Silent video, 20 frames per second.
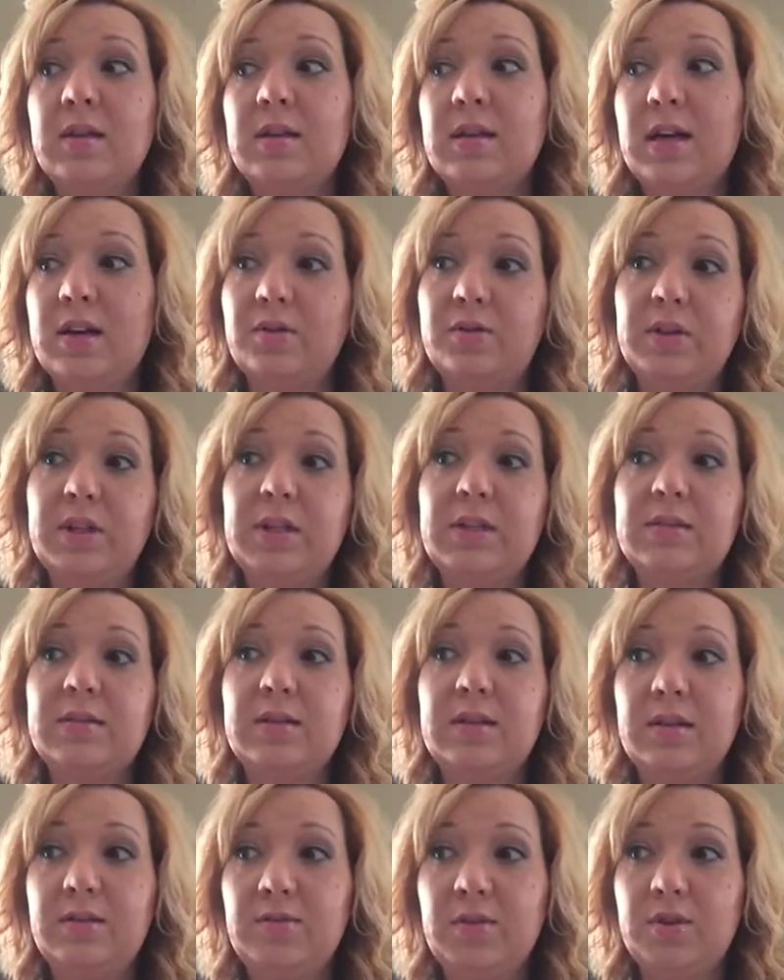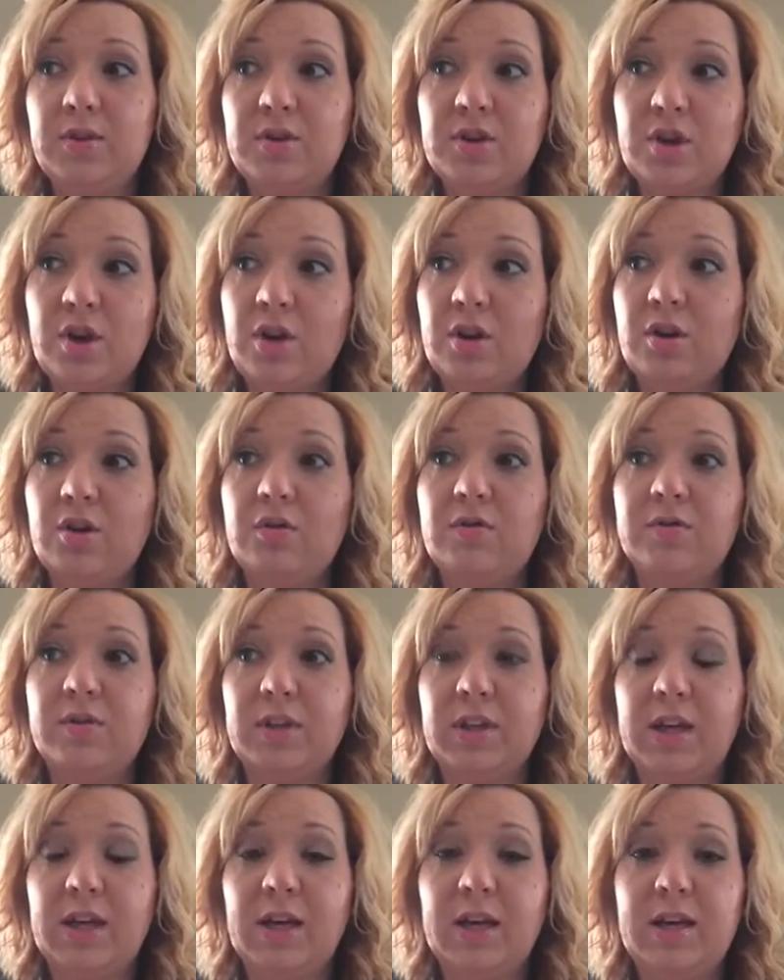not only does it give you the chart
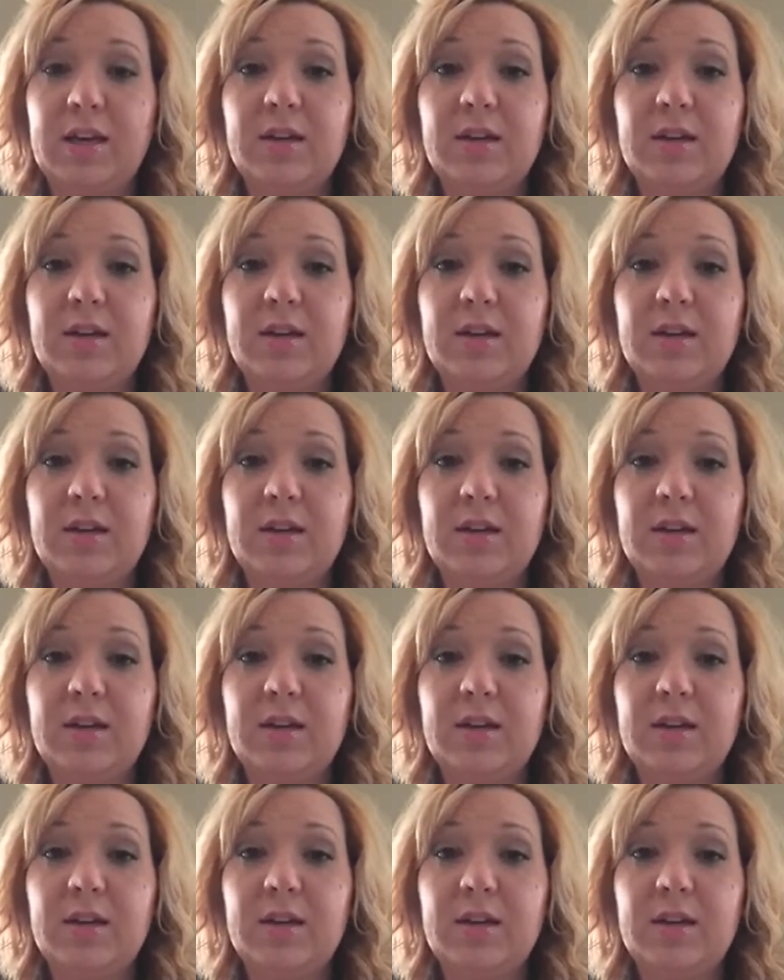overlay,